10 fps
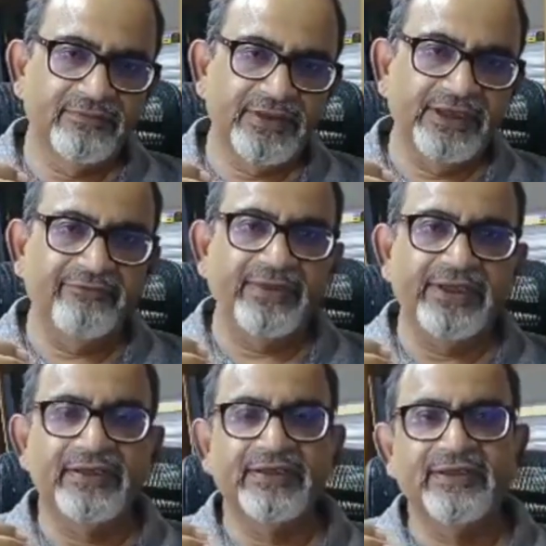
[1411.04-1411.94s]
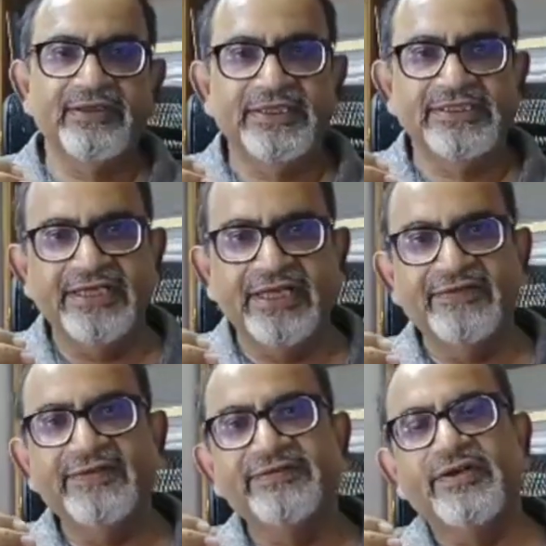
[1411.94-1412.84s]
Believe me, the genesis